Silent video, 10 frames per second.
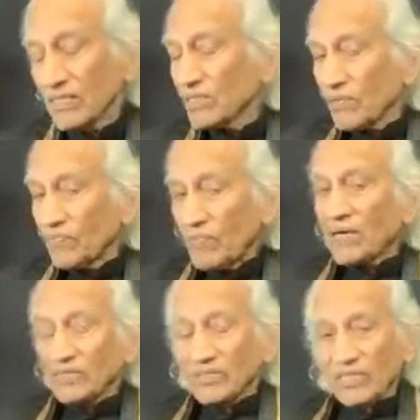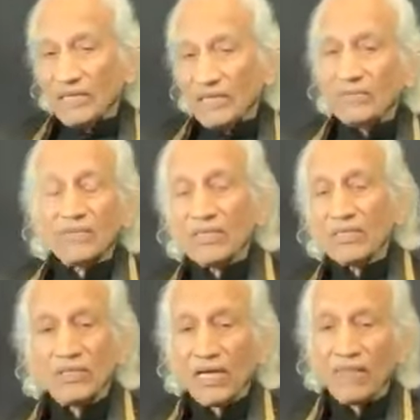the parents
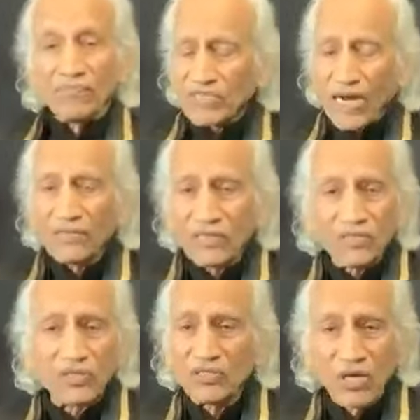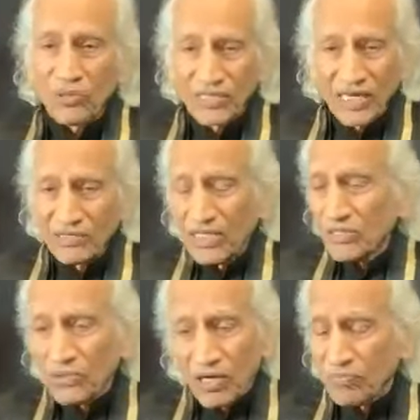the child doesn't know that
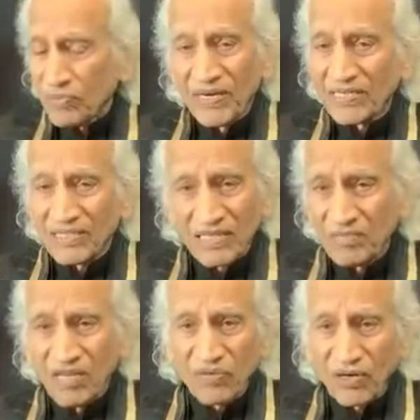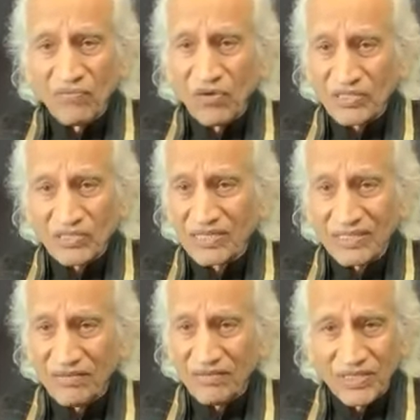you are preventing me from watching
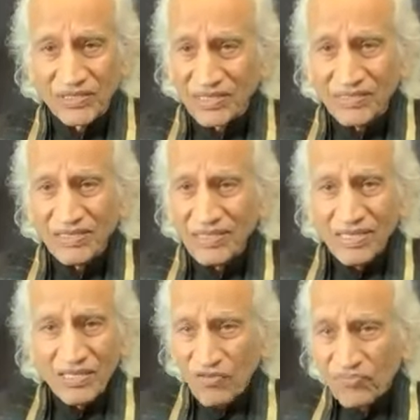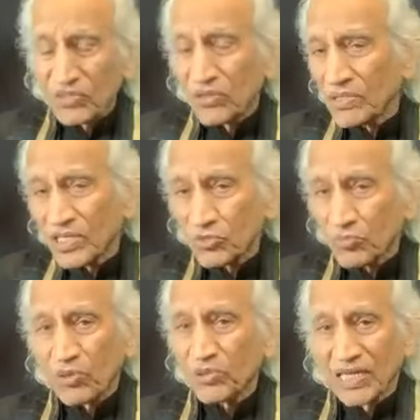television if you don't
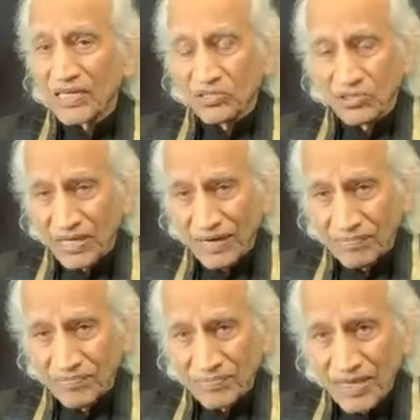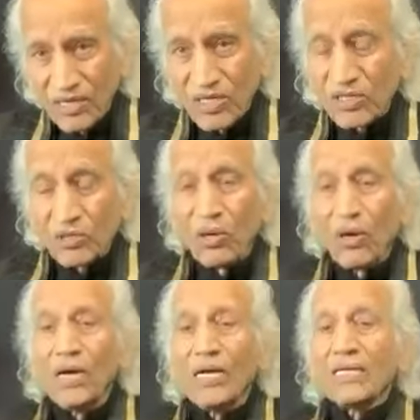expose that to them. So
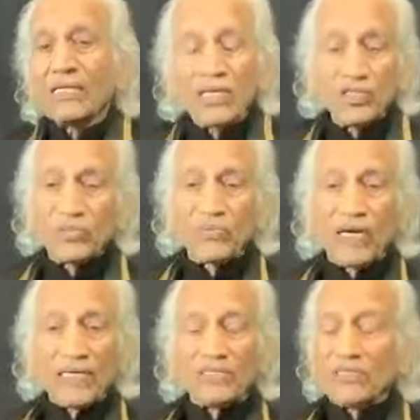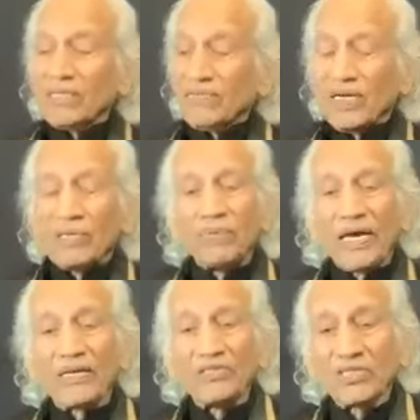that is why when
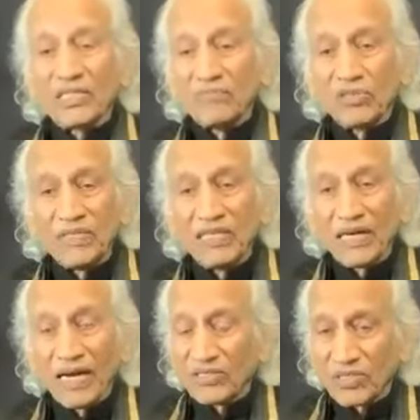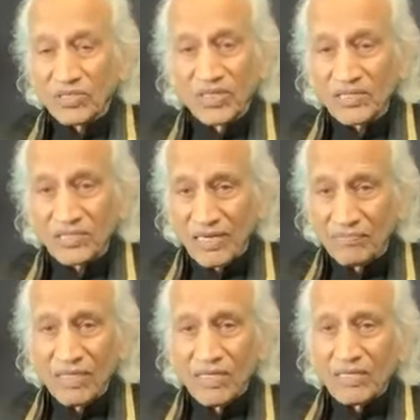parents come to me, I suggest them
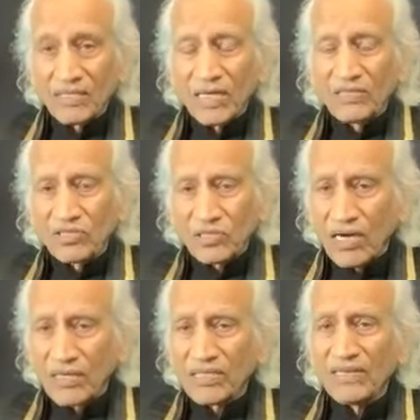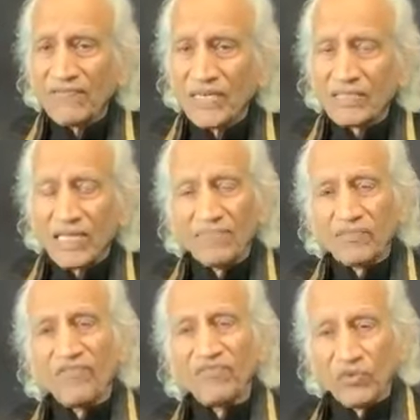that start giving them
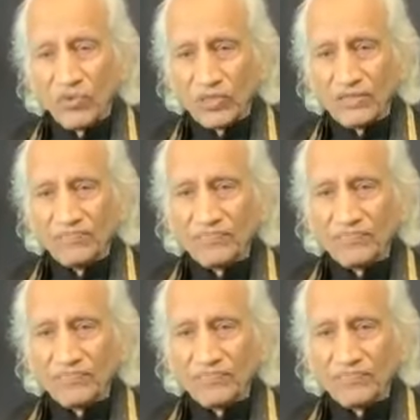the food